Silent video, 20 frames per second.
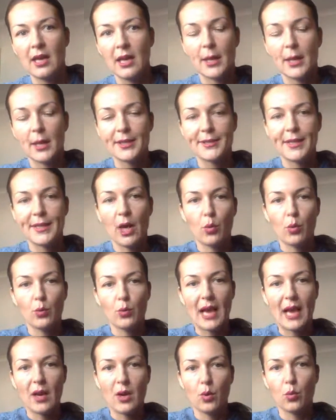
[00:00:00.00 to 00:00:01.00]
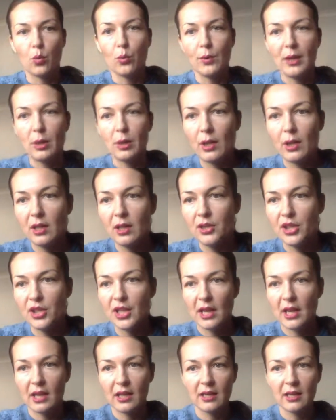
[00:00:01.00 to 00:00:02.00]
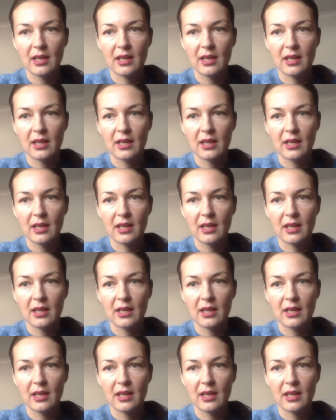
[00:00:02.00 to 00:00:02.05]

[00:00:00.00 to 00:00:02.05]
So yeah, we will check